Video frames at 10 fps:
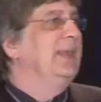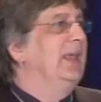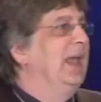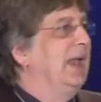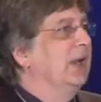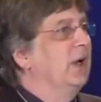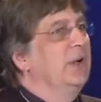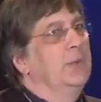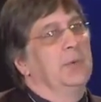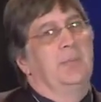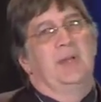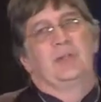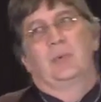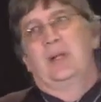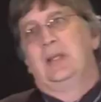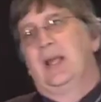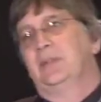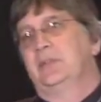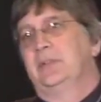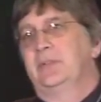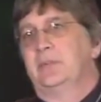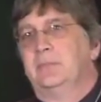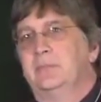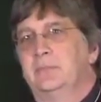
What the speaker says: the heck are you perpetuating that system?